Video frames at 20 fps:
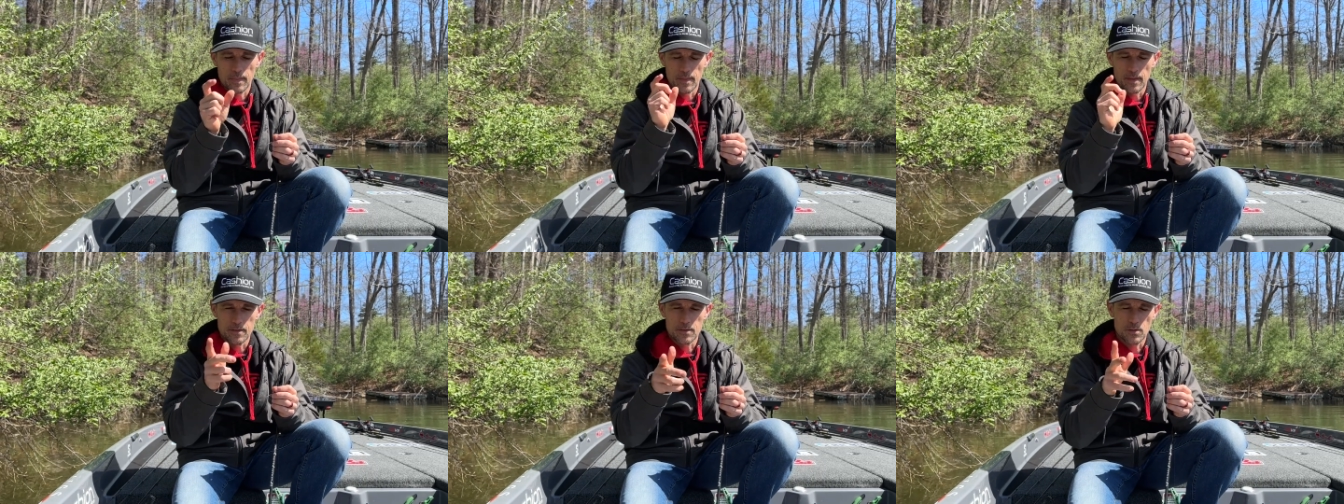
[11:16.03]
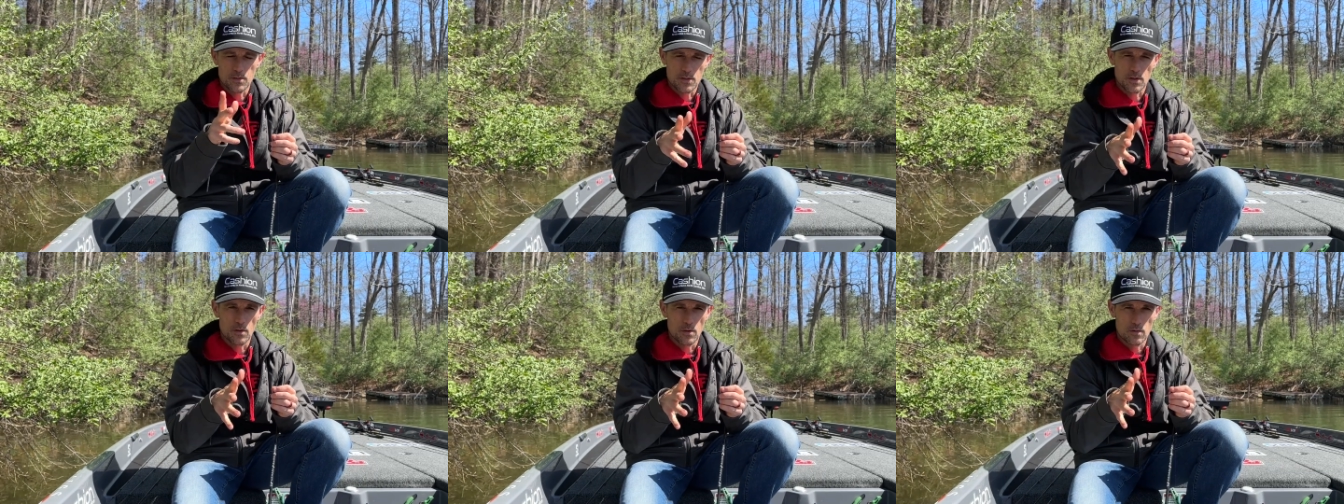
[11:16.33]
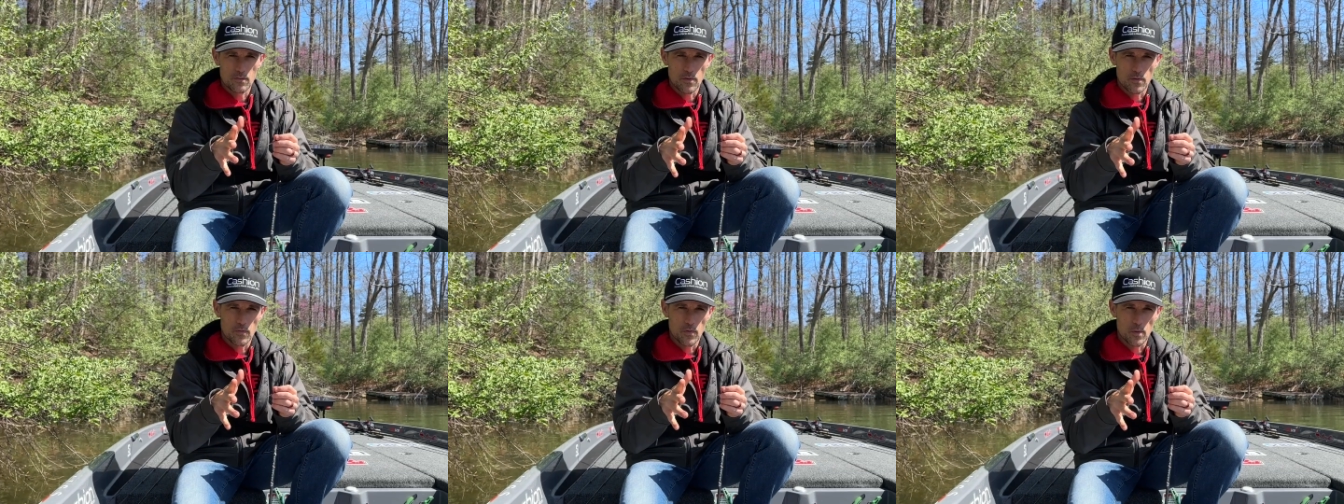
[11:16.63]
that you're
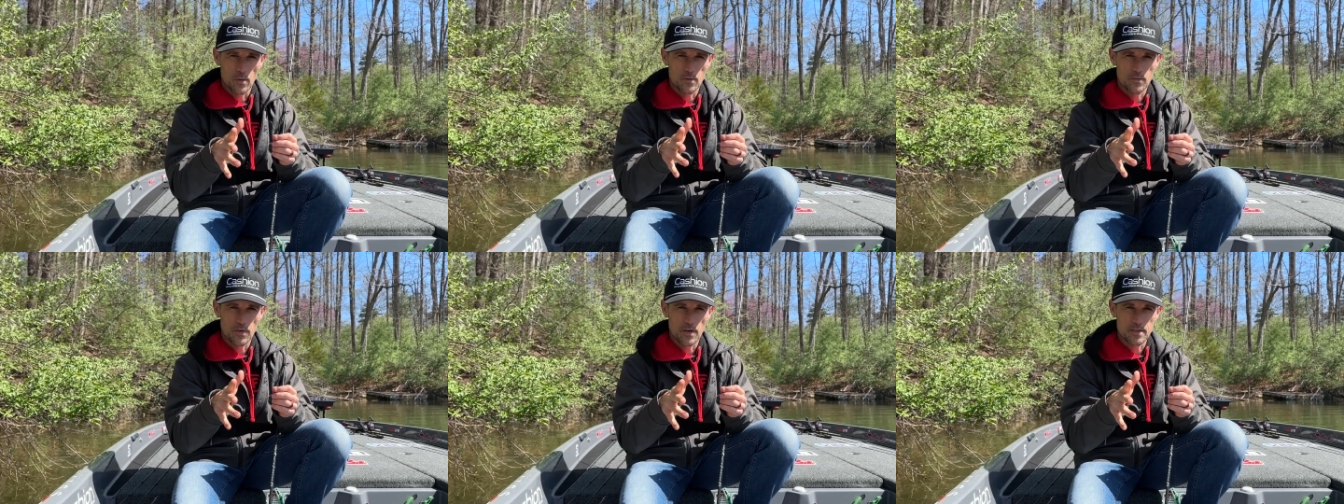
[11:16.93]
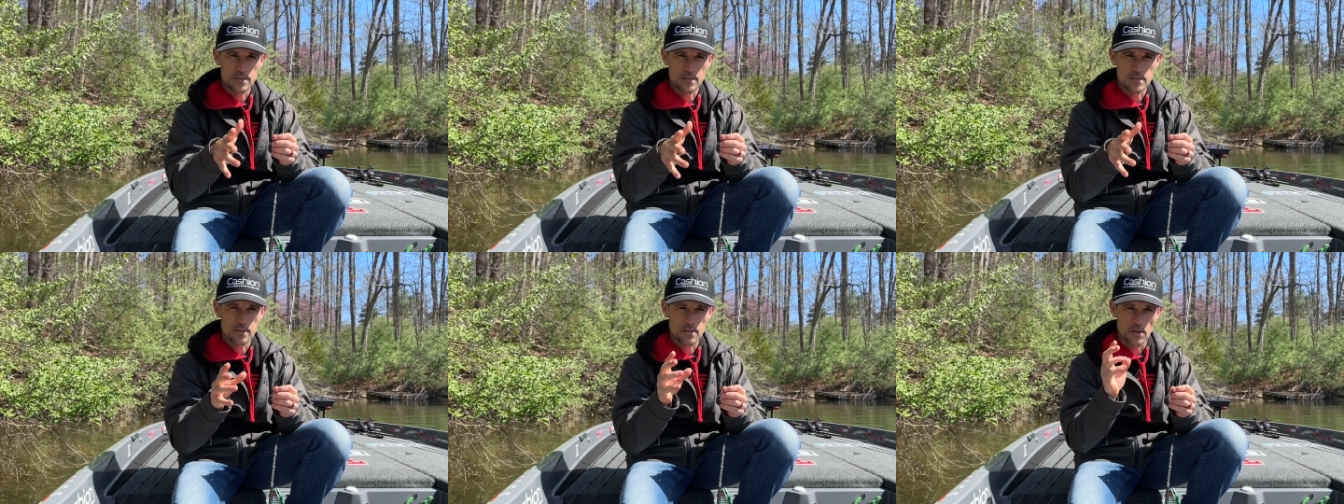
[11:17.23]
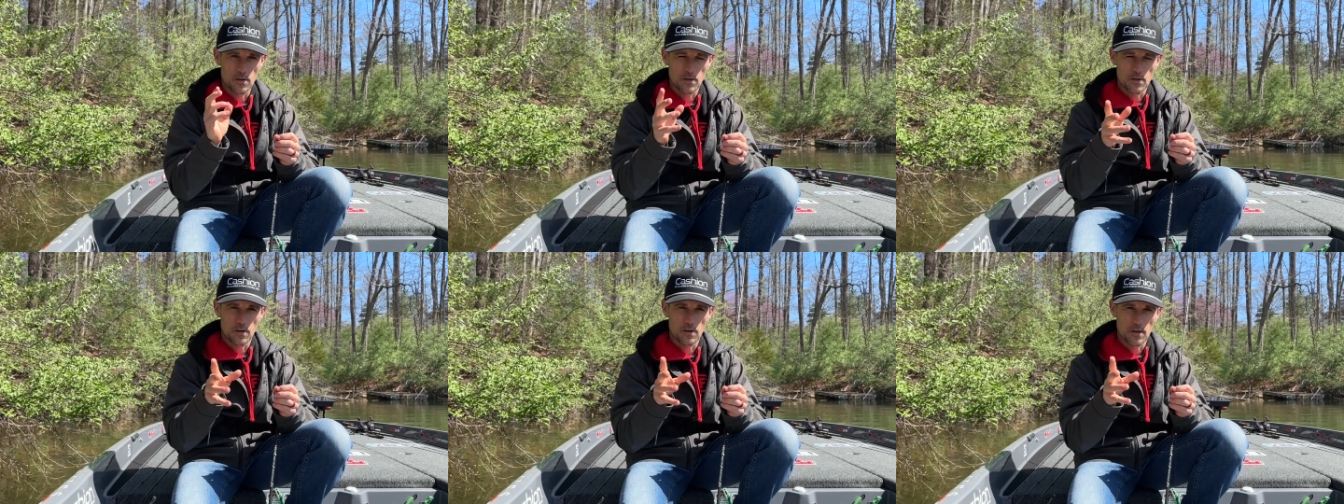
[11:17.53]
throwing for forward facing
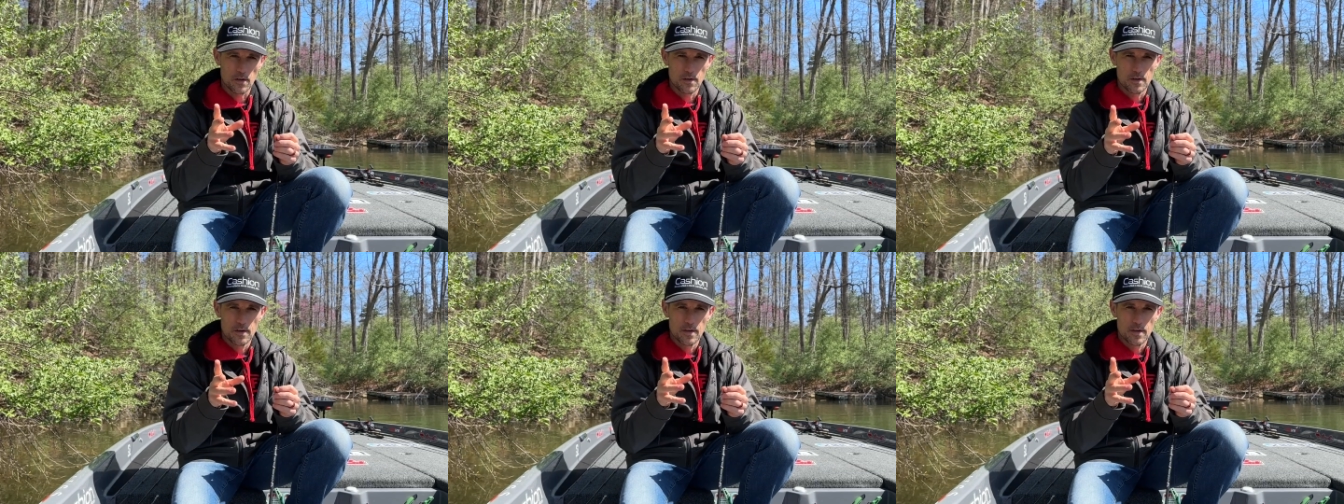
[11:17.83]
sonar,